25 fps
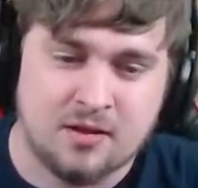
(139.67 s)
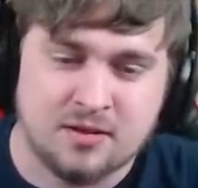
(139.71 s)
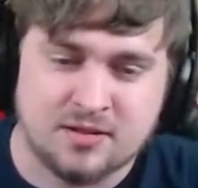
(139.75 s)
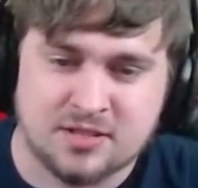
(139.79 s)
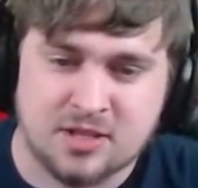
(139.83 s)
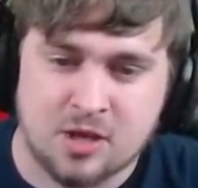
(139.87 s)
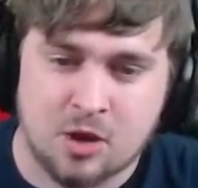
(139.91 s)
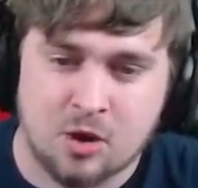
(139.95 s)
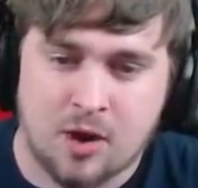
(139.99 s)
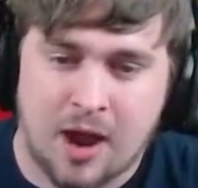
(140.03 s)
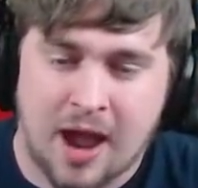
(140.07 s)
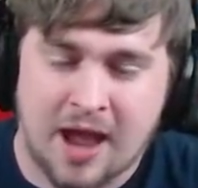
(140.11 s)

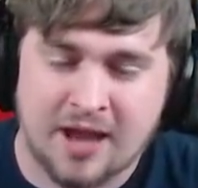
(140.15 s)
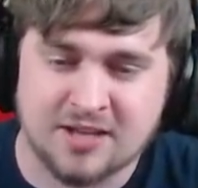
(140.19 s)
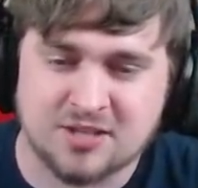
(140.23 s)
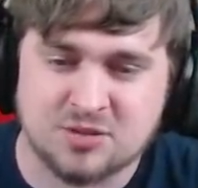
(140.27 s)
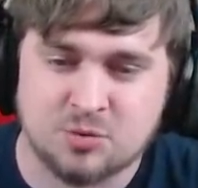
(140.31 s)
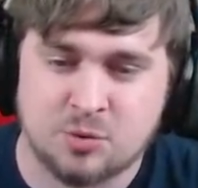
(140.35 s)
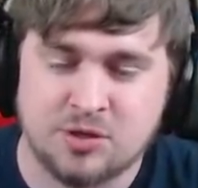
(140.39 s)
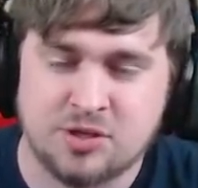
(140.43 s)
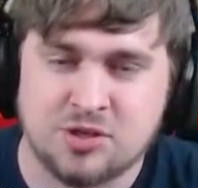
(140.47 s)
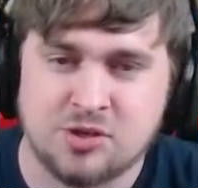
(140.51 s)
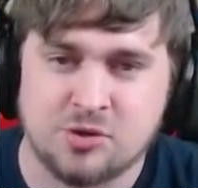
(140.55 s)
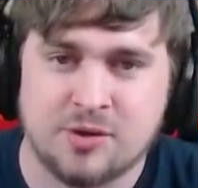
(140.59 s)
So I just
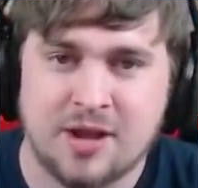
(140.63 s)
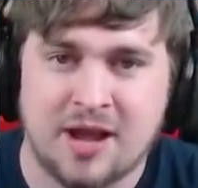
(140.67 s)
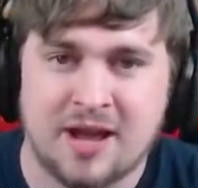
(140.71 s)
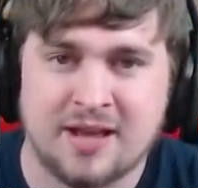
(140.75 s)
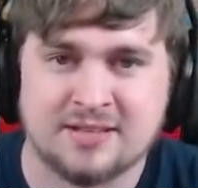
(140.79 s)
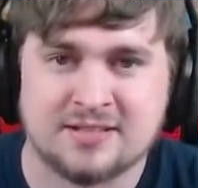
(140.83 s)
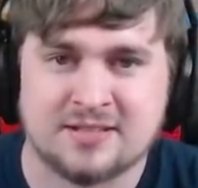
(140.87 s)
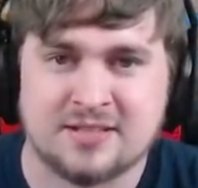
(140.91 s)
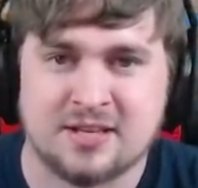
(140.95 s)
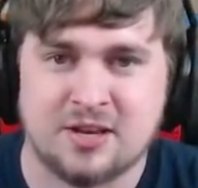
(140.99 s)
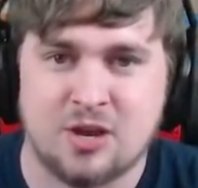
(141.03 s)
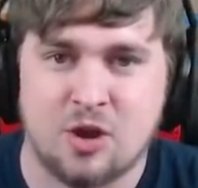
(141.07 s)
wanted you
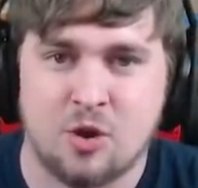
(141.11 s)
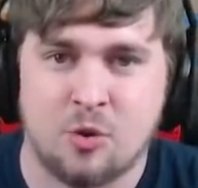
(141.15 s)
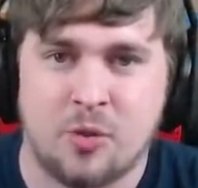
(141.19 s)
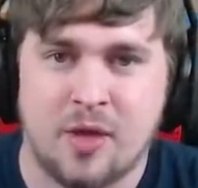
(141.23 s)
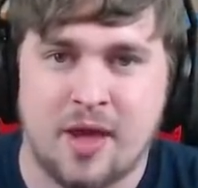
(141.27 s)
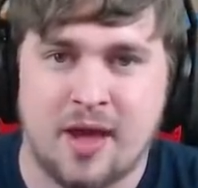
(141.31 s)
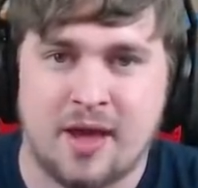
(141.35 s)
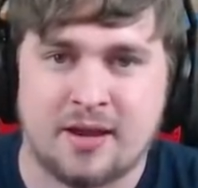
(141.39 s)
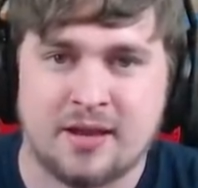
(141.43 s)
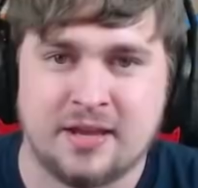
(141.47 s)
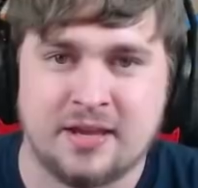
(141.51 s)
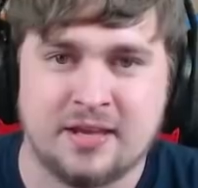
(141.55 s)
guys to know
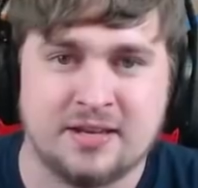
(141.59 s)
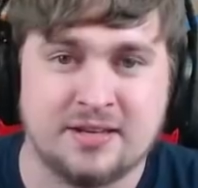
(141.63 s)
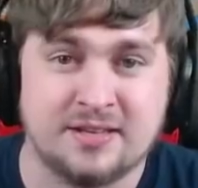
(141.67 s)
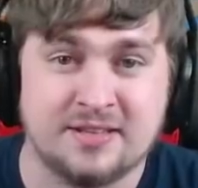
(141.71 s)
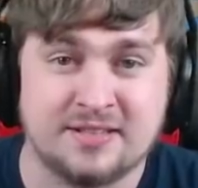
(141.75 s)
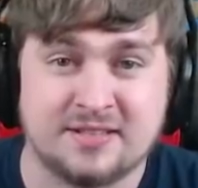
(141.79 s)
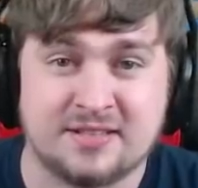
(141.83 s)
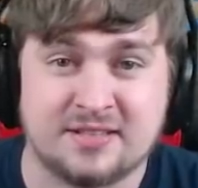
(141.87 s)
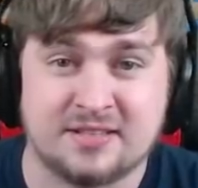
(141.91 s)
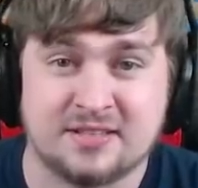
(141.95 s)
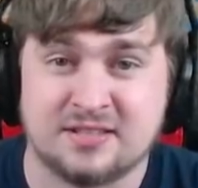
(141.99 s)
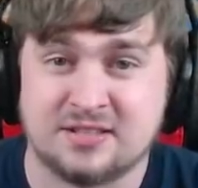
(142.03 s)
that. It
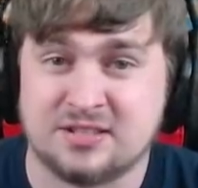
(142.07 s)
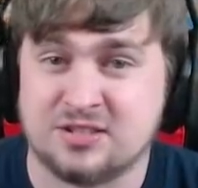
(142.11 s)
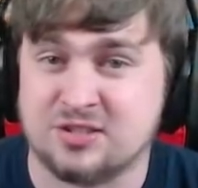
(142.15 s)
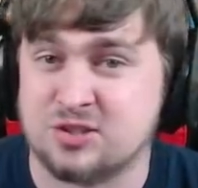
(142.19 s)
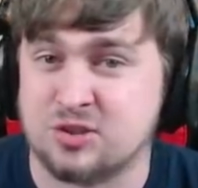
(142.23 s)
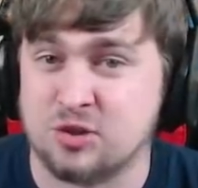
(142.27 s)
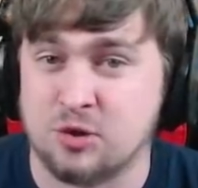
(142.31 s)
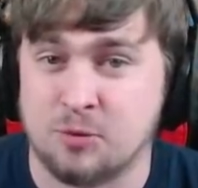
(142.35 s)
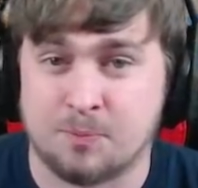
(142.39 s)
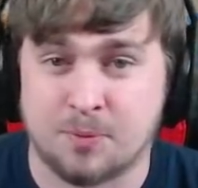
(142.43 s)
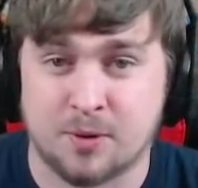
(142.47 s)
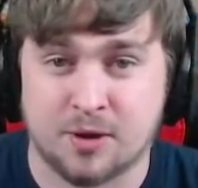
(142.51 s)
is
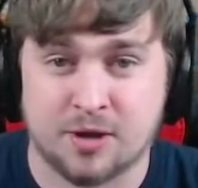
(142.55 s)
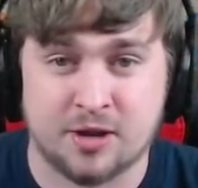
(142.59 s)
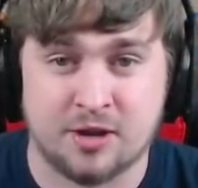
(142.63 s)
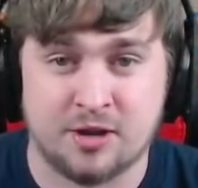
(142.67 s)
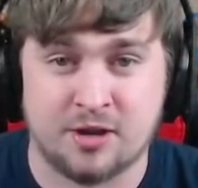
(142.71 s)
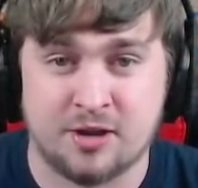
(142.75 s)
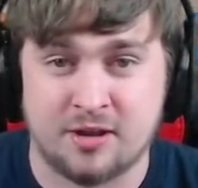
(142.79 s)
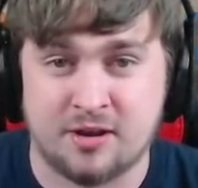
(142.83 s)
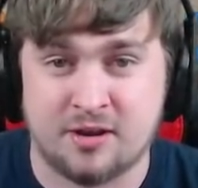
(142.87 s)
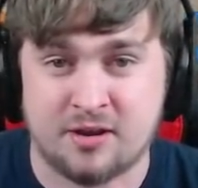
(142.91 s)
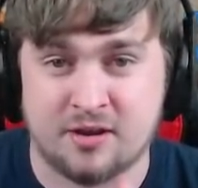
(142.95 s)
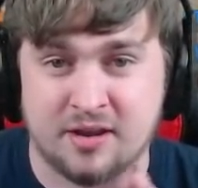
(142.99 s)
super
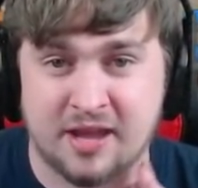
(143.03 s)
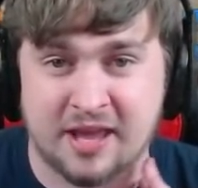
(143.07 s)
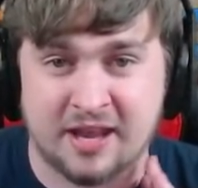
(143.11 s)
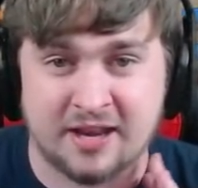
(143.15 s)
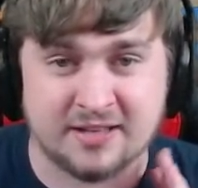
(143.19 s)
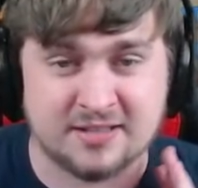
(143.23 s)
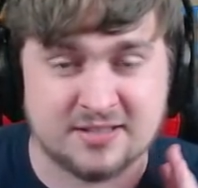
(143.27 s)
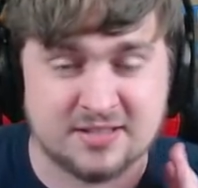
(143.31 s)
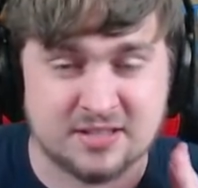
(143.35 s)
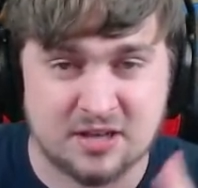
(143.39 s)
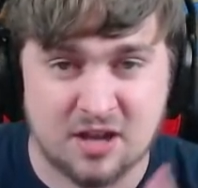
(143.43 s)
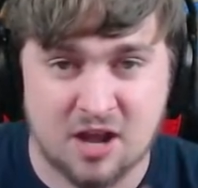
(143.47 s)
good, and
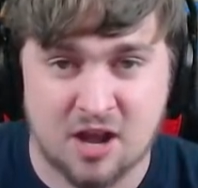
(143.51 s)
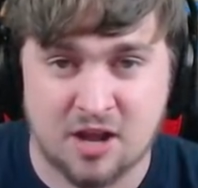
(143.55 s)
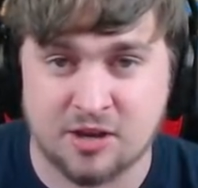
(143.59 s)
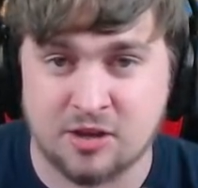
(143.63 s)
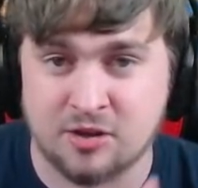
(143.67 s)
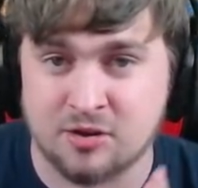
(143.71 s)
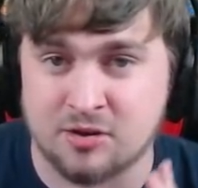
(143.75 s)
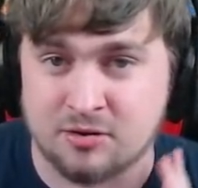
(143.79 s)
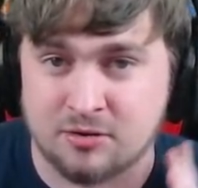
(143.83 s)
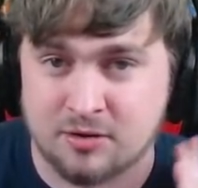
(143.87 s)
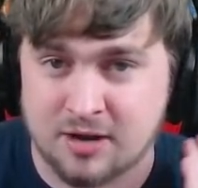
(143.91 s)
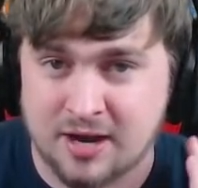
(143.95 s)
it's not
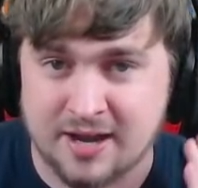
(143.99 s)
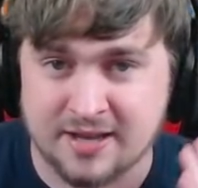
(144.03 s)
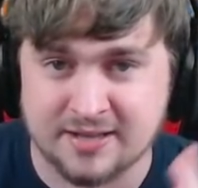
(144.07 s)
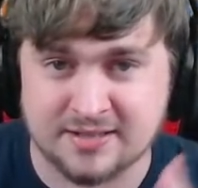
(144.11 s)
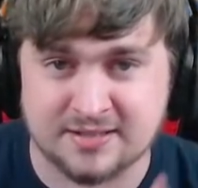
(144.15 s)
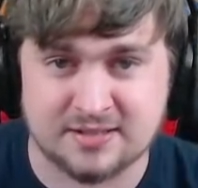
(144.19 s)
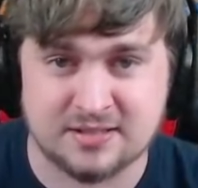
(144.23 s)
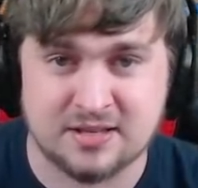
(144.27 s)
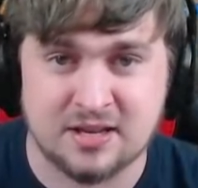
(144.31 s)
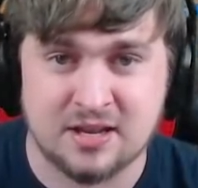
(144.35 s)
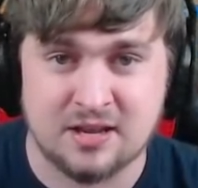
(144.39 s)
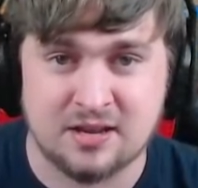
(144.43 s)

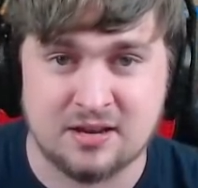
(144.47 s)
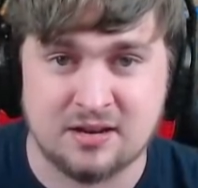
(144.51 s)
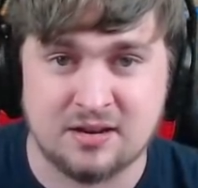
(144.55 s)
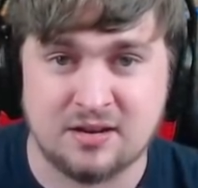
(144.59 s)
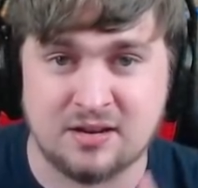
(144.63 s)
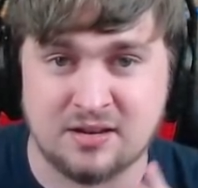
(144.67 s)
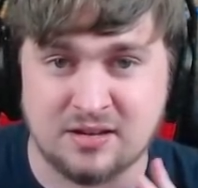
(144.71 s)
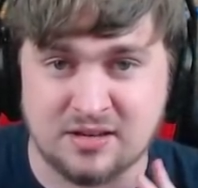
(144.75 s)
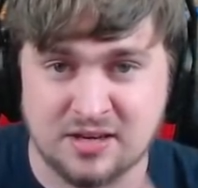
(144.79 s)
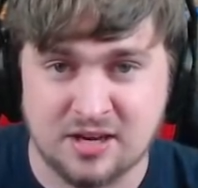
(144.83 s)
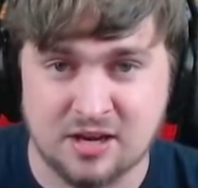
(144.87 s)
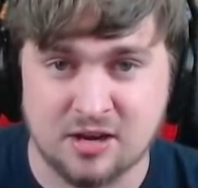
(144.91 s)
utilized
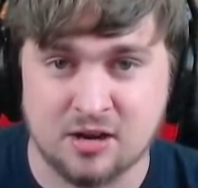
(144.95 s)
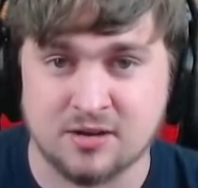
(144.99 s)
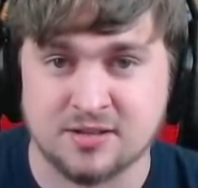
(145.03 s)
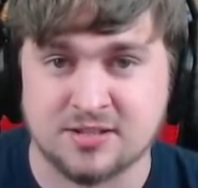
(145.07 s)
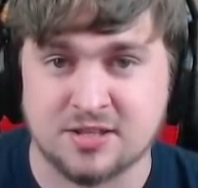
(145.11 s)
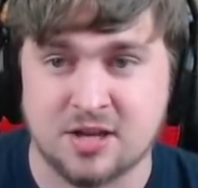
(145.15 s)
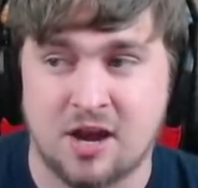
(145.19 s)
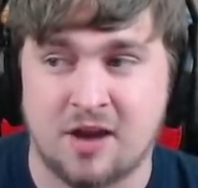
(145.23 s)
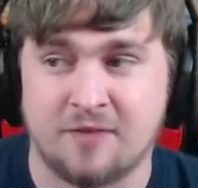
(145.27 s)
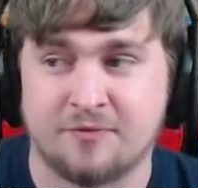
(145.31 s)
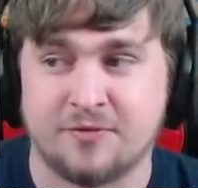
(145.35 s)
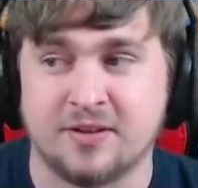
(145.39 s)
near as
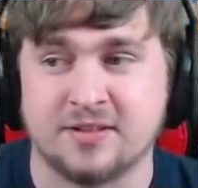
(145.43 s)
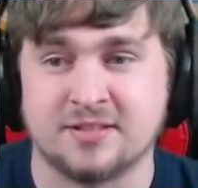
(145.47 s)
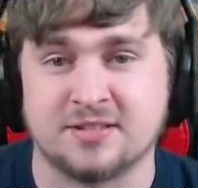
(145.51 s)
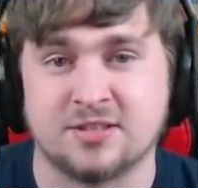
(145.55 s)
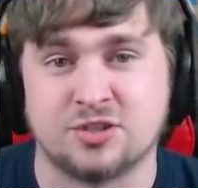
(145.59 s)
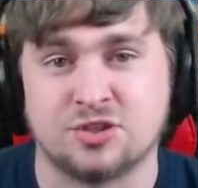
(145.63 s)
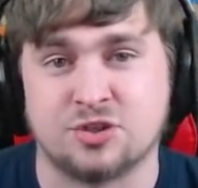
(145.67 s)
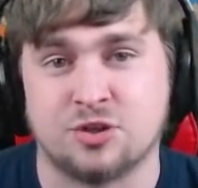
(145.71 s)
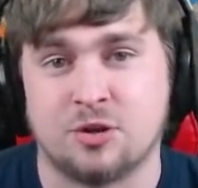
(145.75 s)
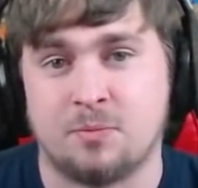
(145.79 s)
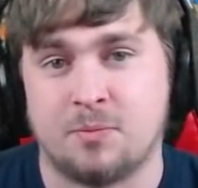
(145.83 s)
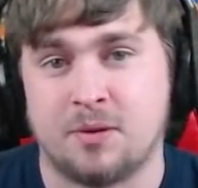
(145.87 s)
often as it
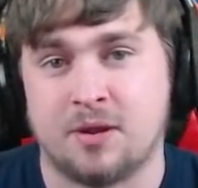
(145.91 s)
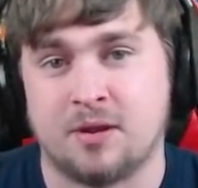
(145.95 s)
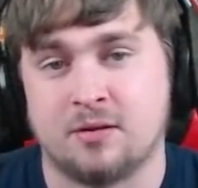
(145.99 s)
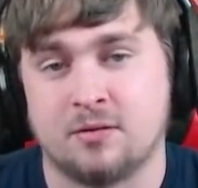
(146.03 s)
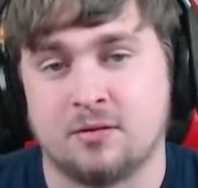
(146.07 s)
should be.